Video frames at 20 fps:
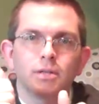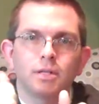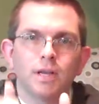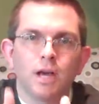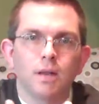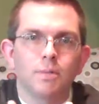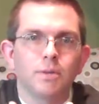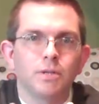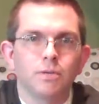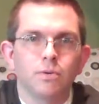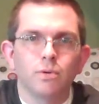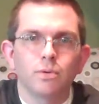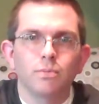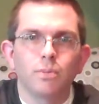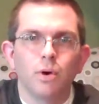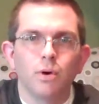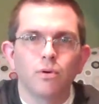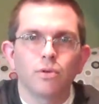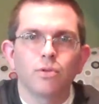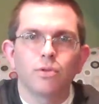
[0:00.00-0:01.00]
got to be doing
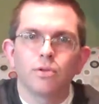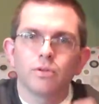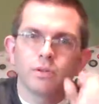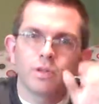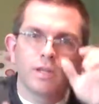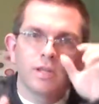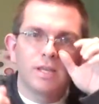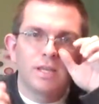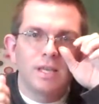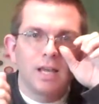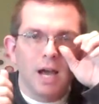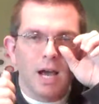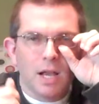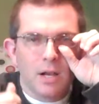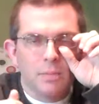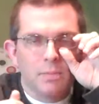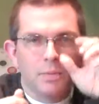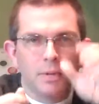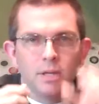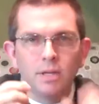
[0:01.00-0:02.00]
both. You got
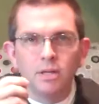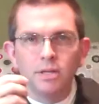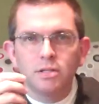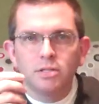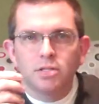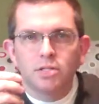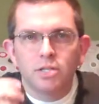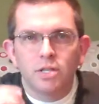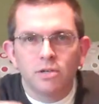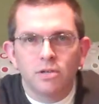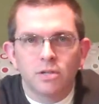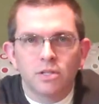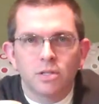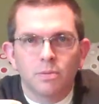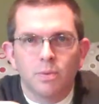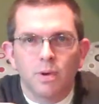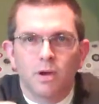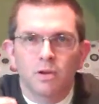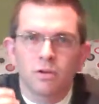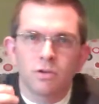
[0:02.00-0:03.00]
to be serious
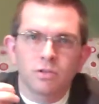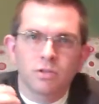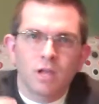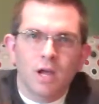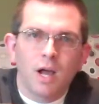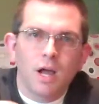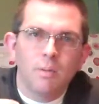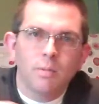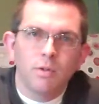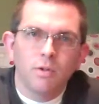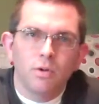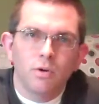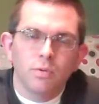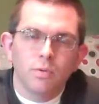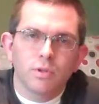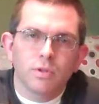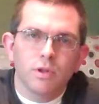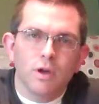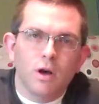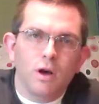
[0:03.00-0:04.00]
about your time alone
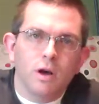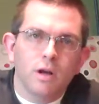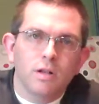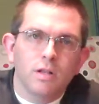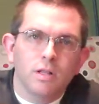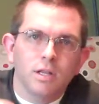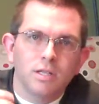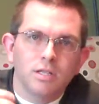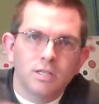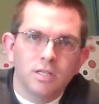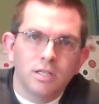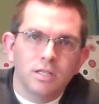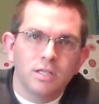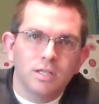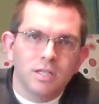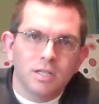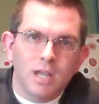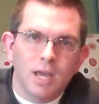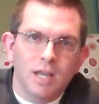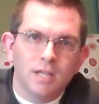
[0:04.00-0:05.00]
with God, like
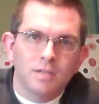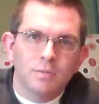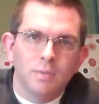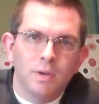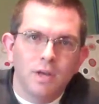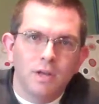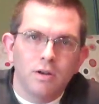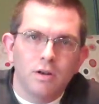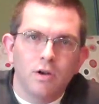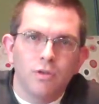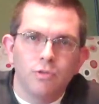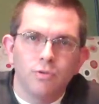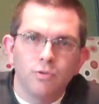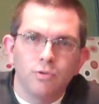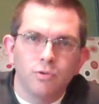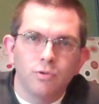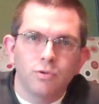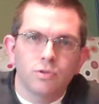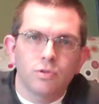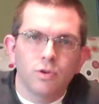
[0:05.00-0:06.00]
Jesus has been all through
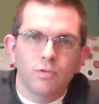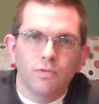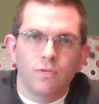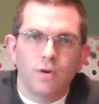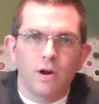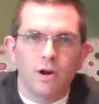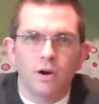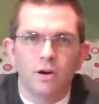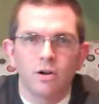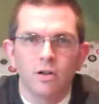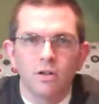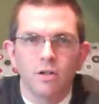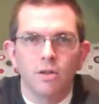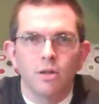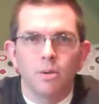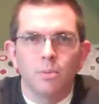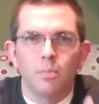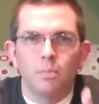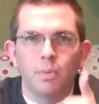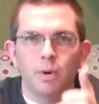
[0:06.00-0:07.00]
Luke so far.
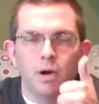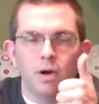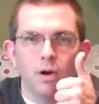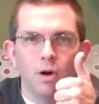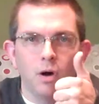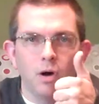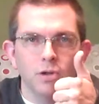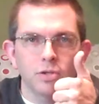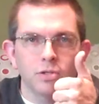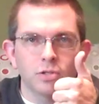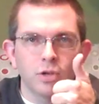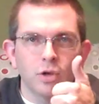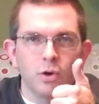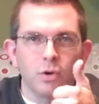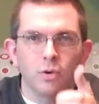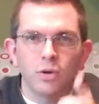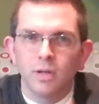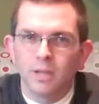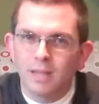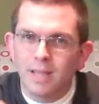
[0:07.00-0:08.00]
But
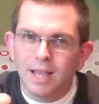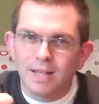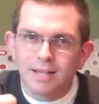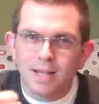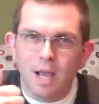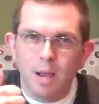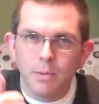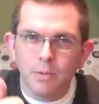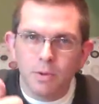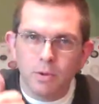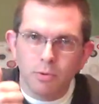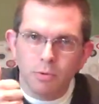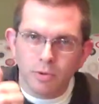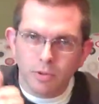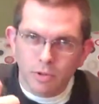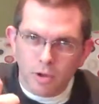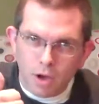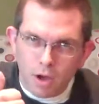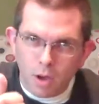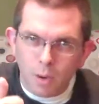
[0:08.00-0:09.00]
also, that time alone
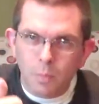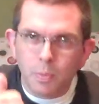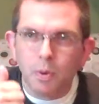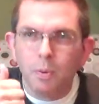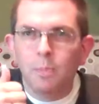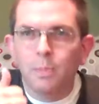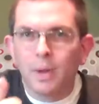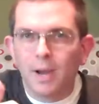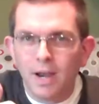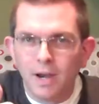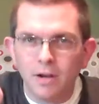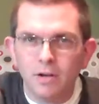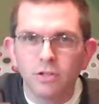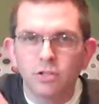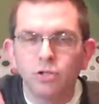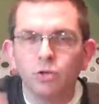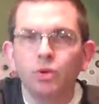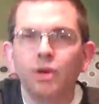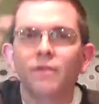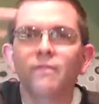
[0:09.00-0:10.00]
with God
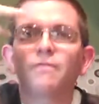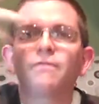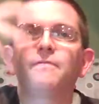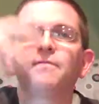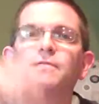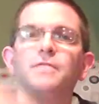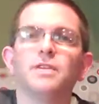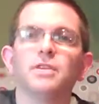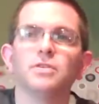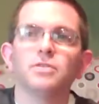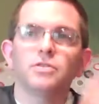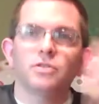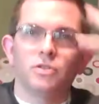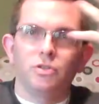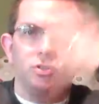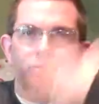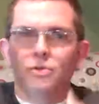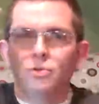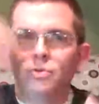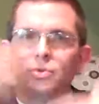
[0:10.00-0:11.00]
prepares you, it fills
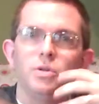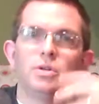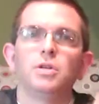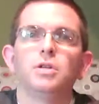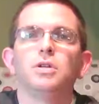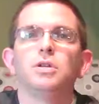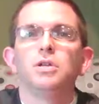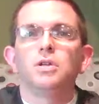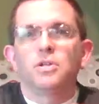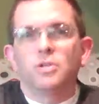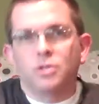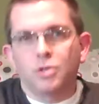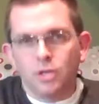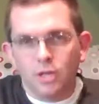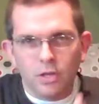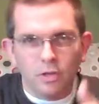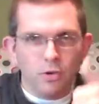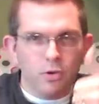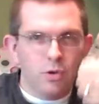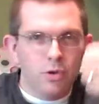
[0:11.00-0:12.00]
you, so
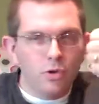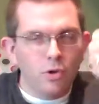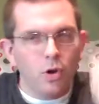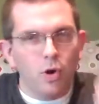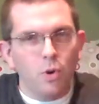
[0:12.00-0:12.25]
that you can